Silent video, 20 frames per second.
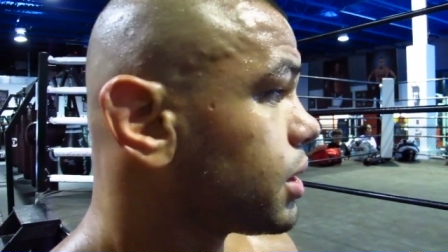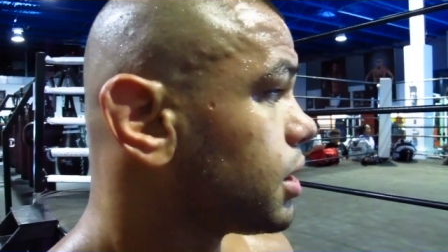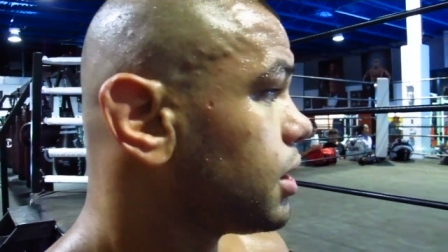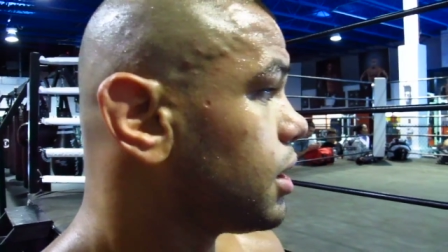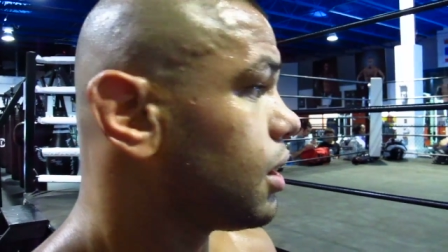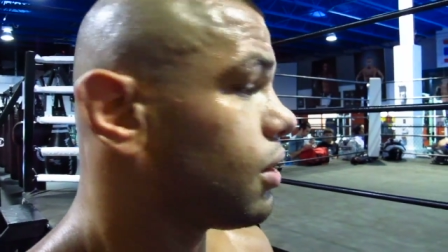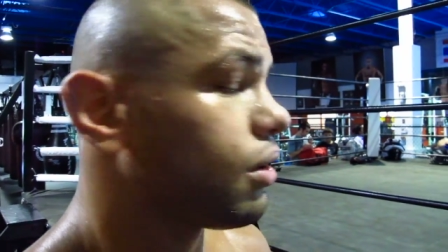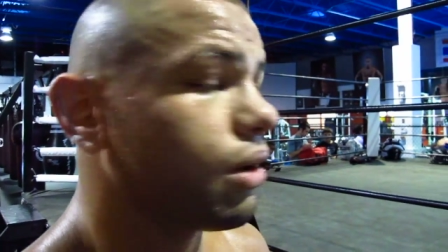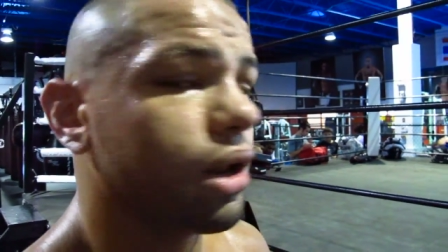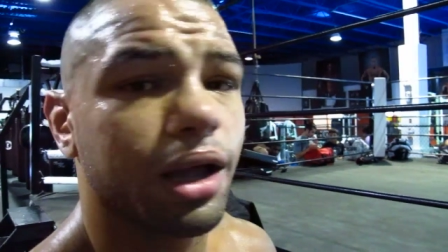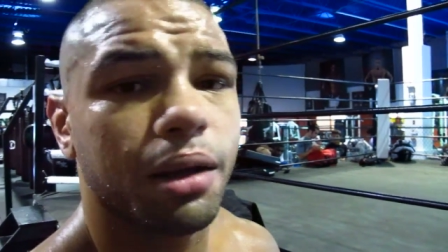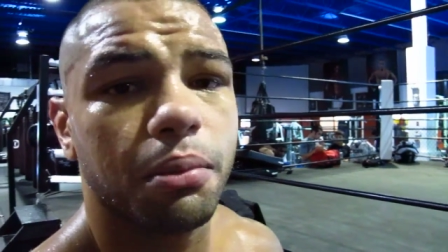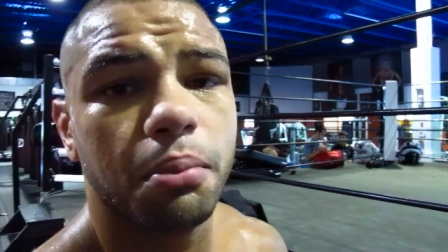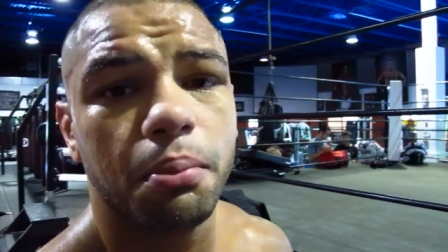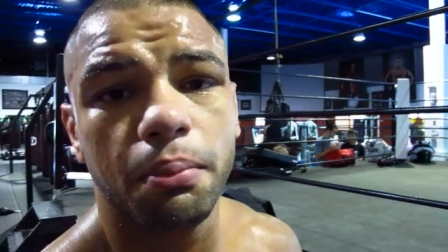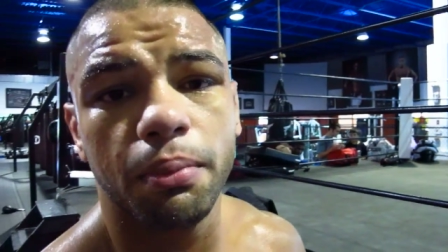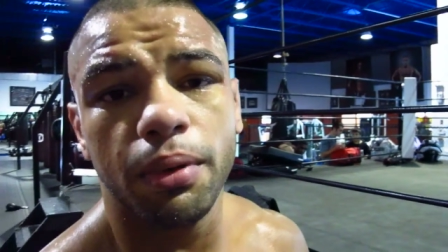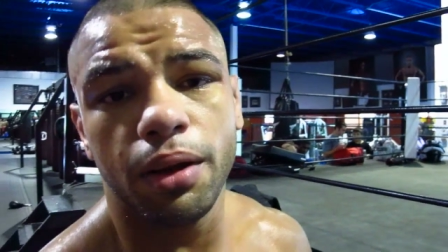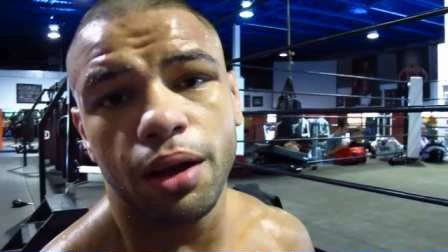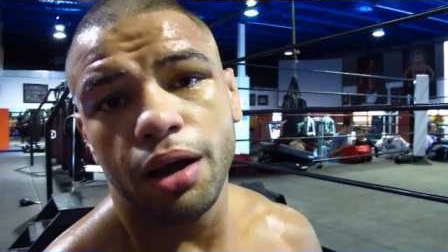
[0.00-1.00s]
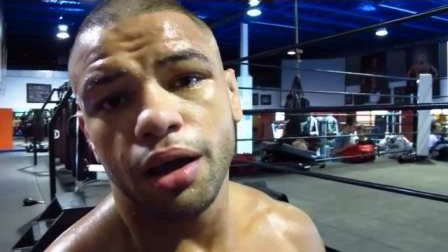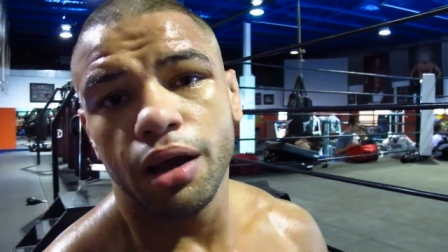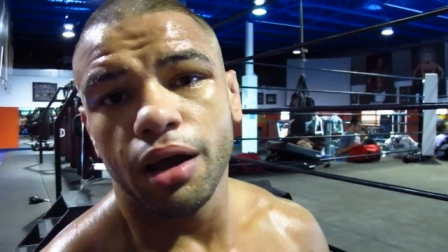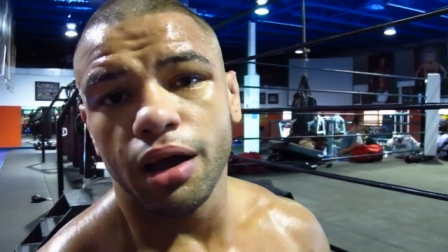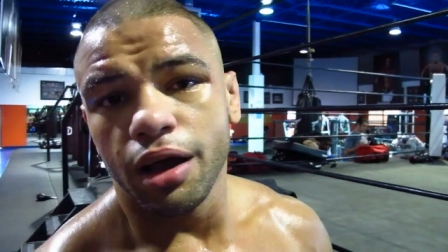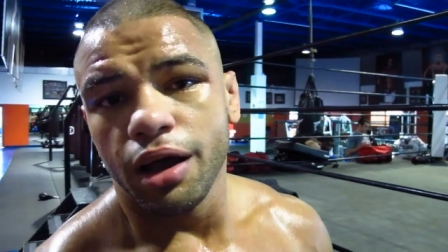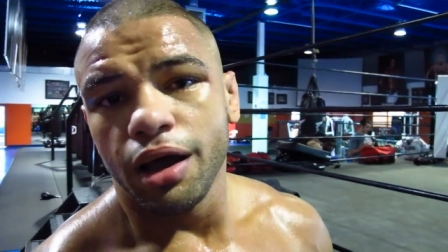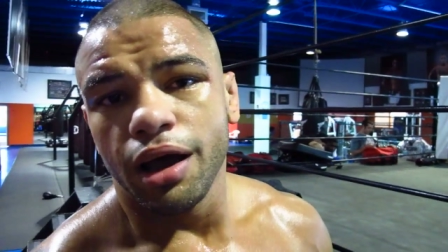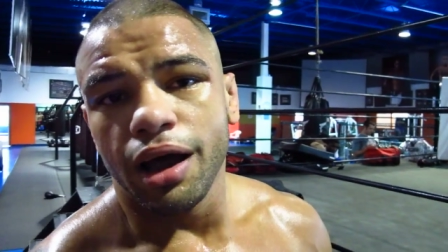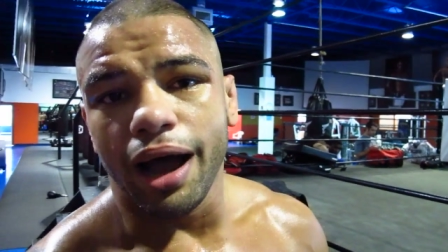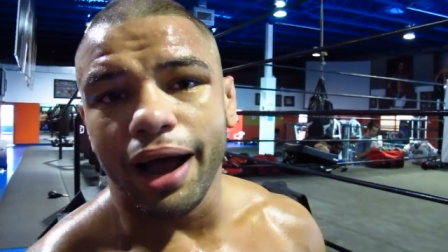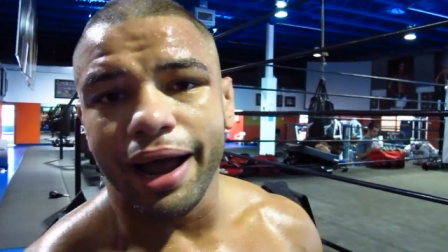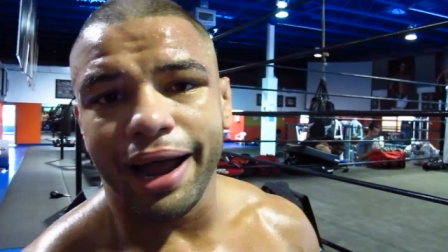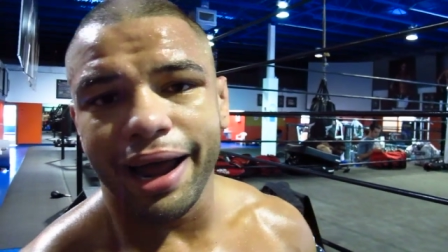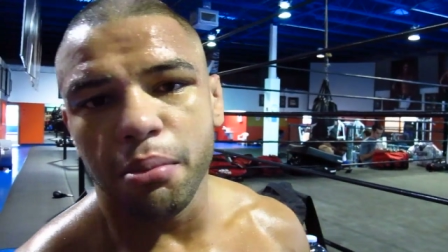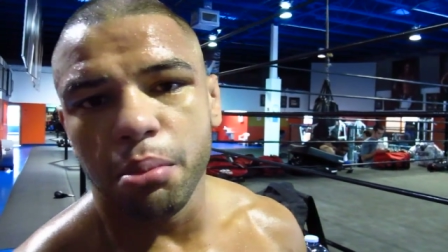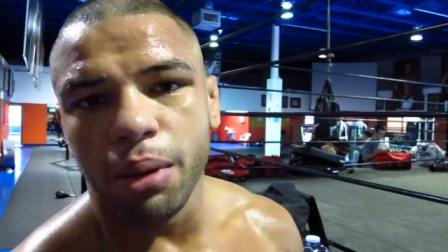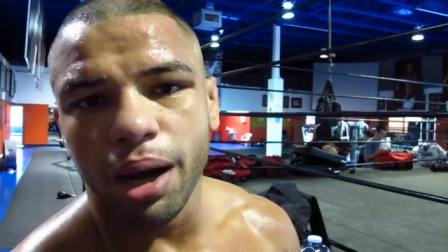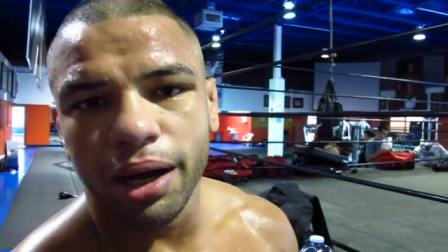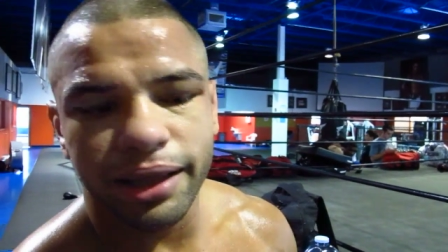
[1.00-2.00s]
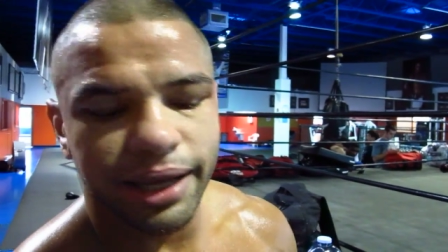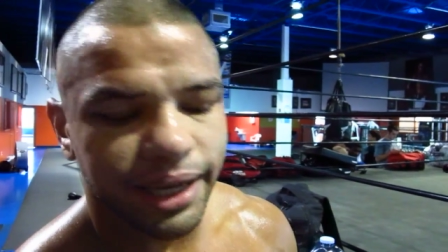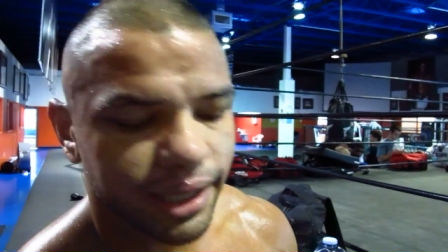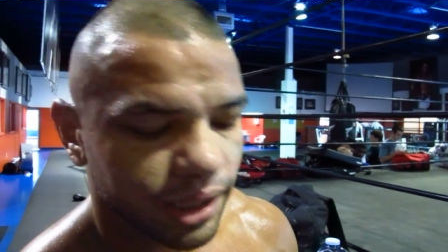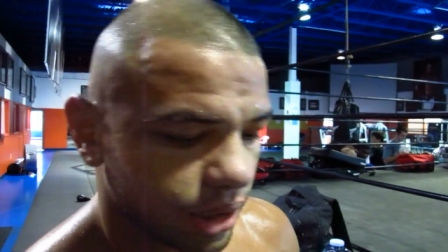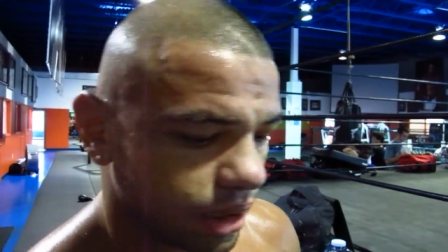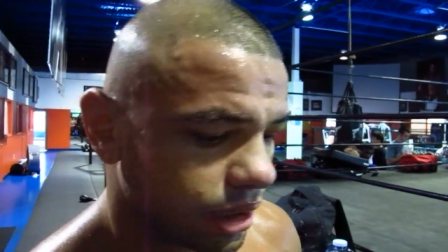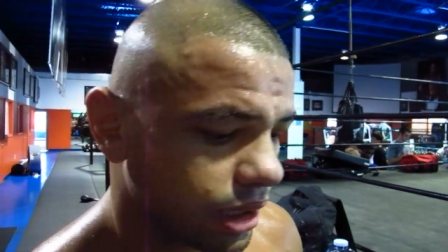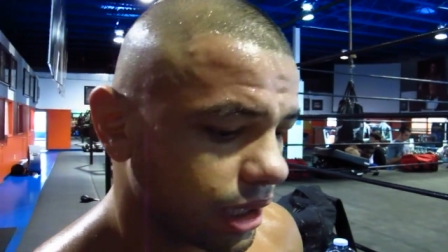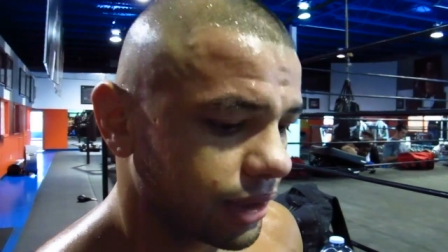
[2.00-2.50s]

you know, like I hate Mondays.